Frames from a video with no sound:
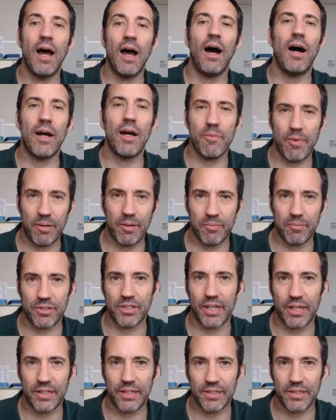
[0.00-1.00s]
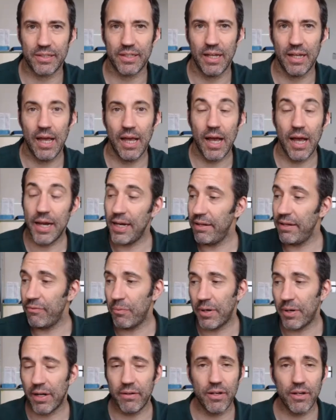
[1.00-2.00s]
I make mistakes. And even when
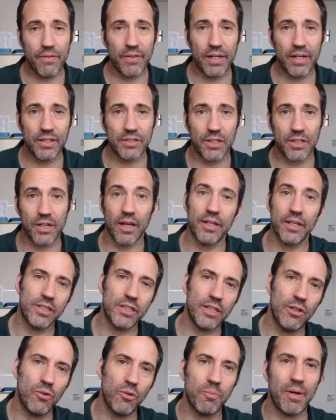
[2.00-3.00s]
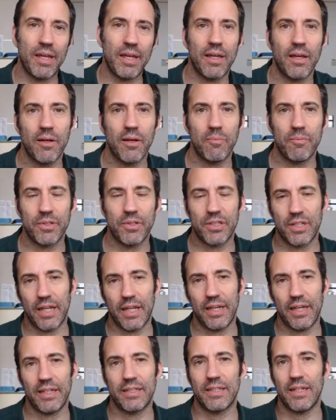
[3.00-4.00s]
I learn the lesson, I still make
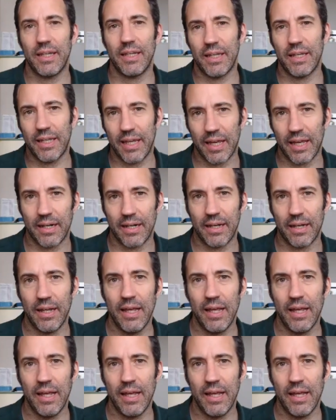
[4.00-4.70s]
mistakes again.